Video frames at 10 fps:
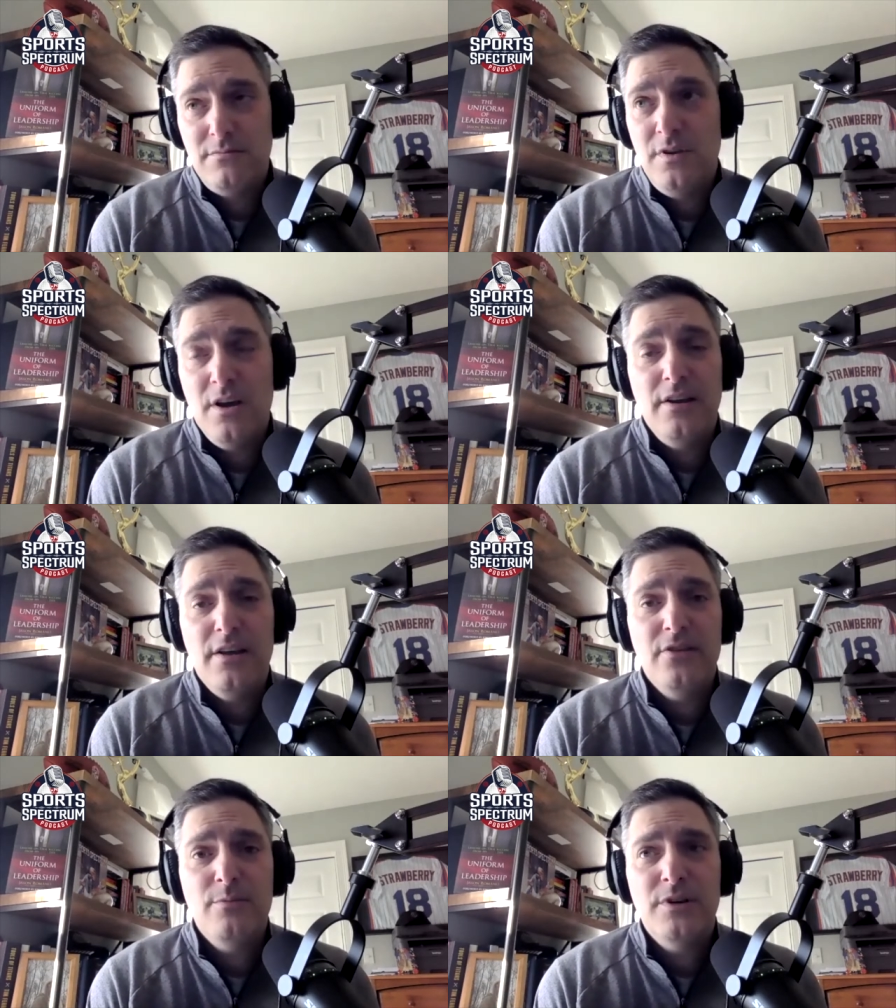none
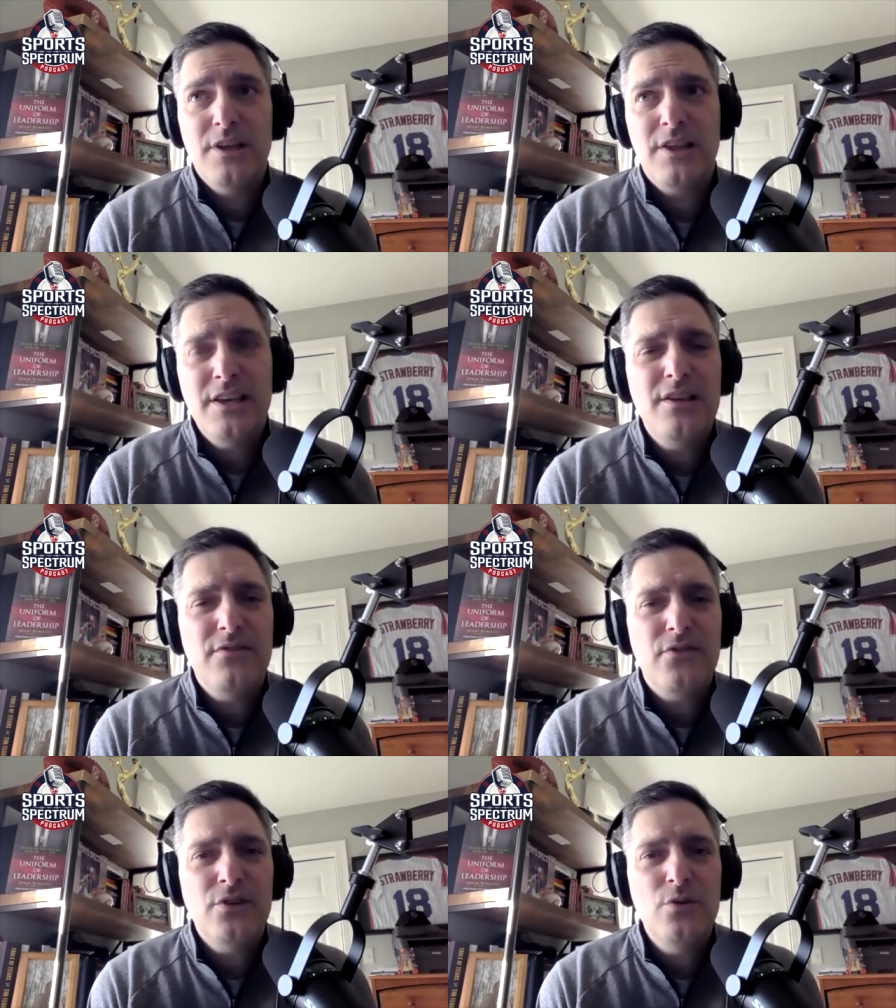other, but a season
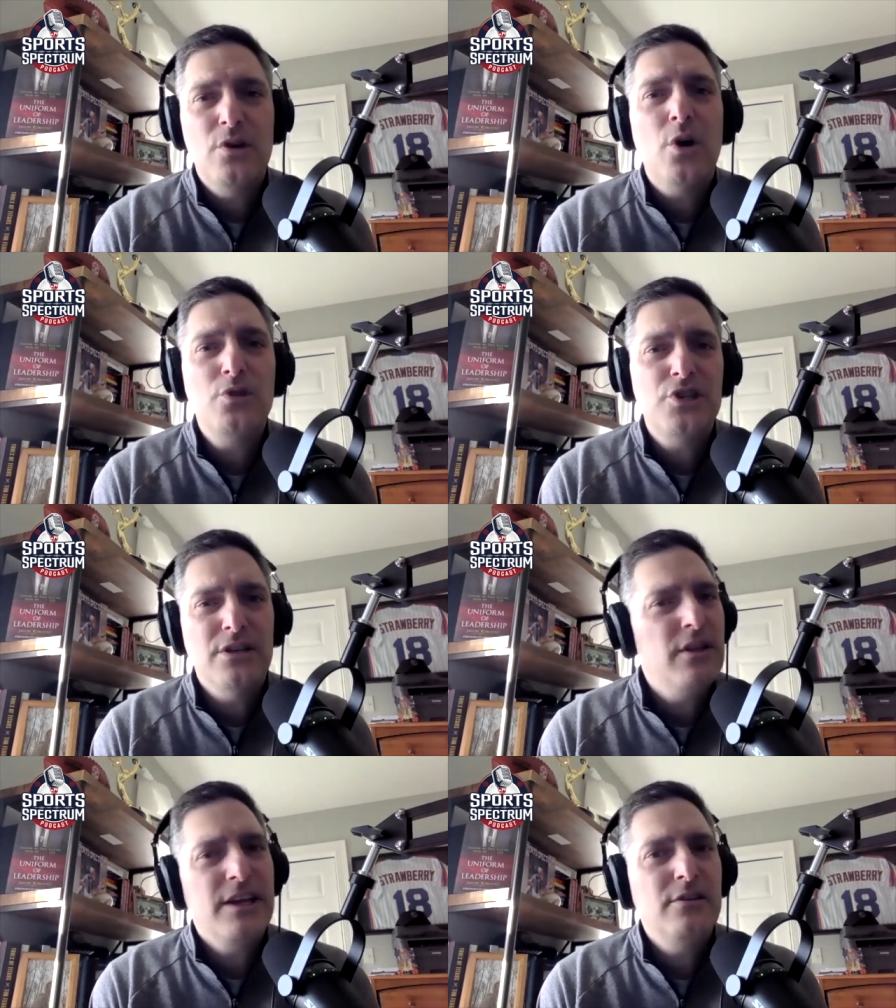for you
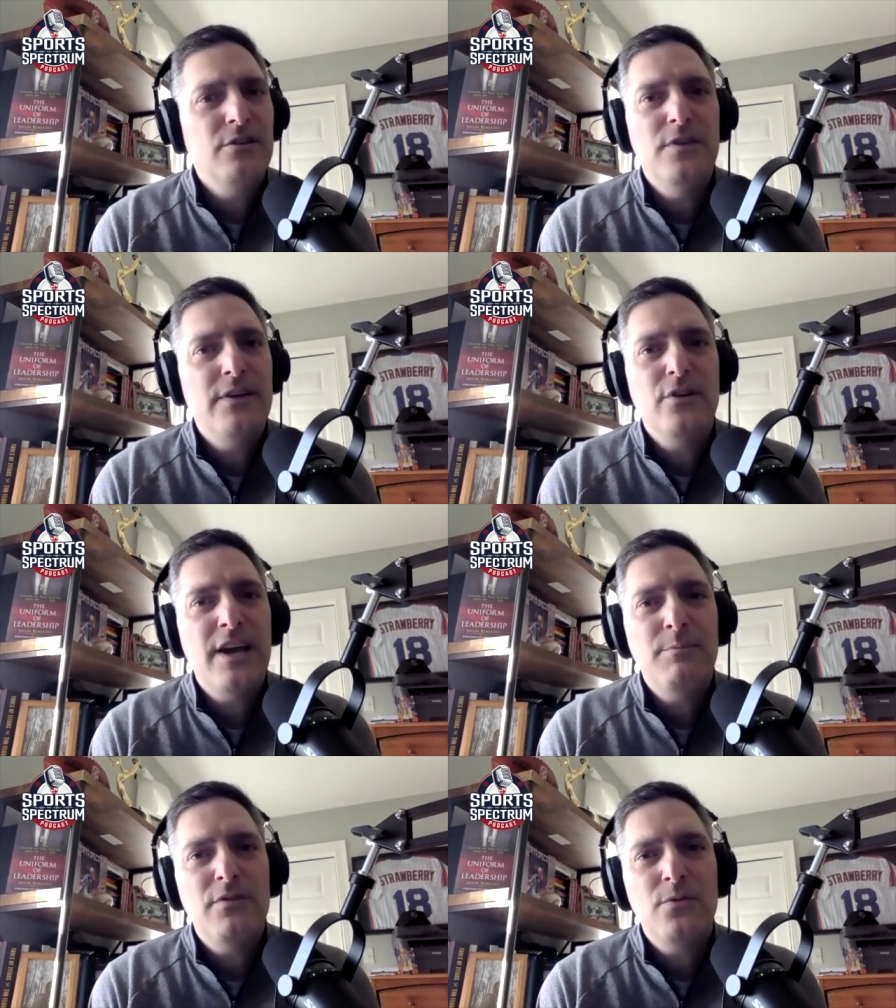coaching like you've never
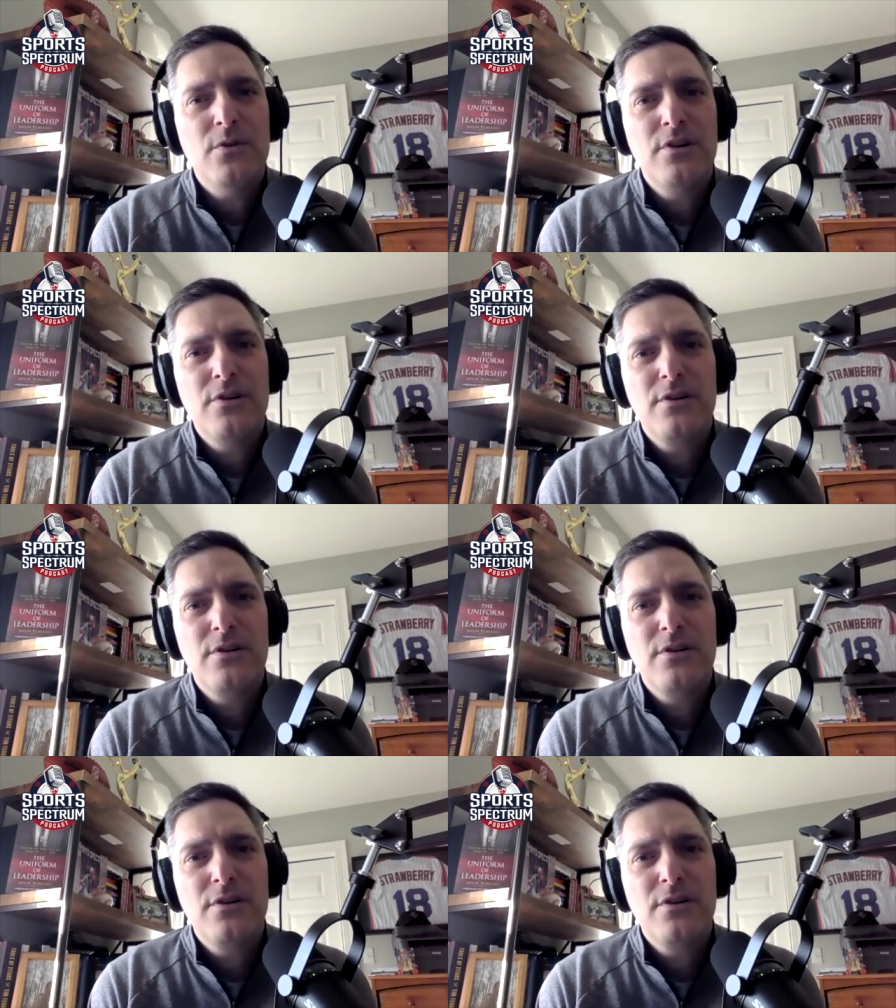had before.